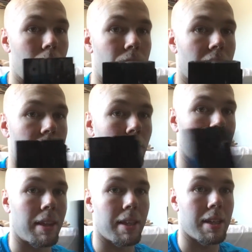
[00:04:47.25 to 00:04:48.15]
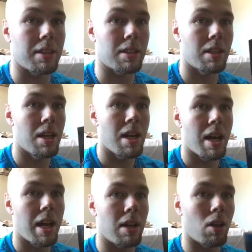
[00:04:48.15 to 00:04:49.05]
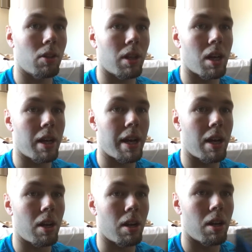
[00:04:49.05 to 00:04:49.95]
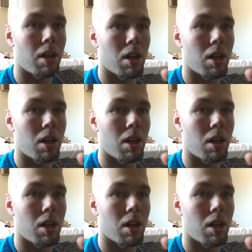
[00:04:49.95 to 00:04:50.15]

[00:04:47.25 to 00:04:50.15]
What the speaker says: your system like this, and all the hot air